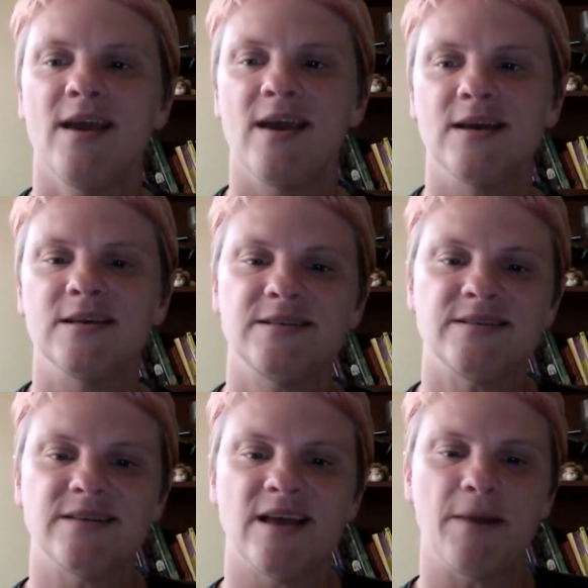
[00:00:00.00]

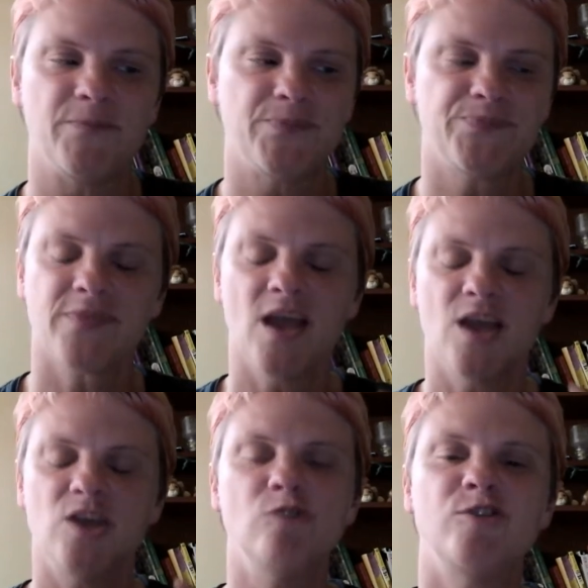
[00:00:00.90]
his
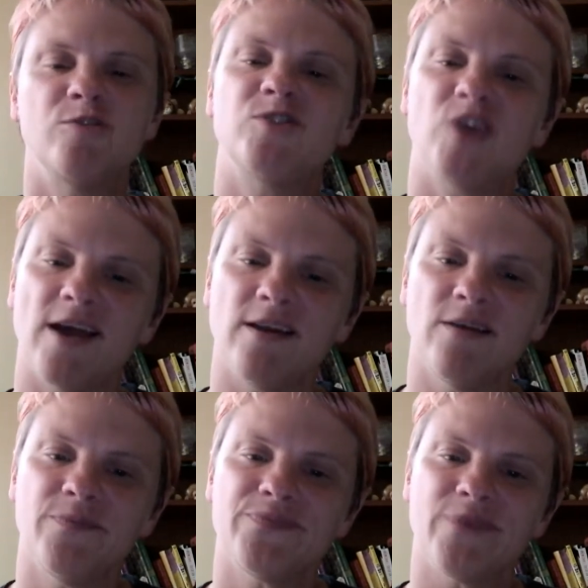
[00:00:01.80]
YouTube
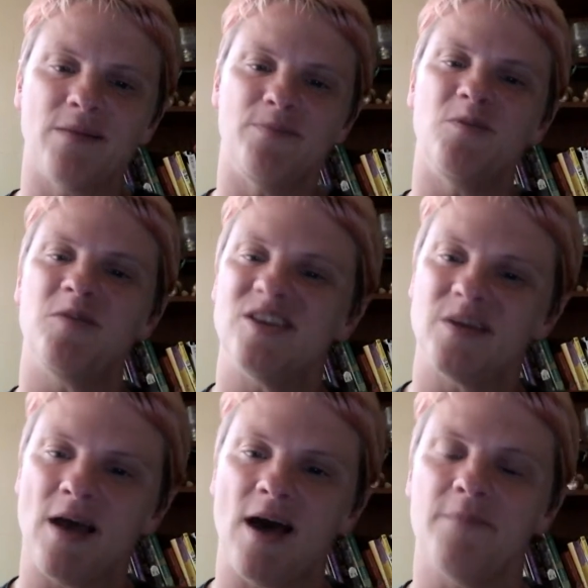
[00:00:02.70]
channel on
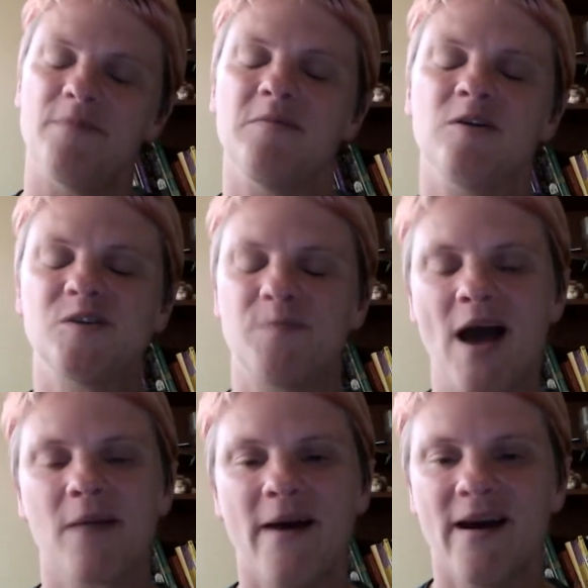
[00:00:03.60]
VNews
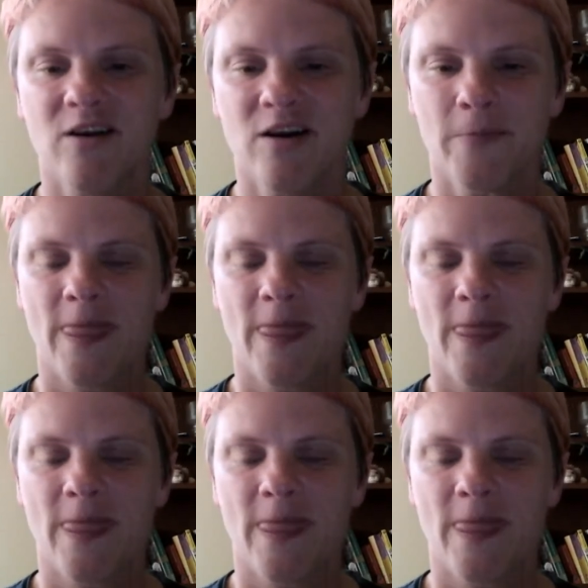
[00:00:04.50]
Backpacker.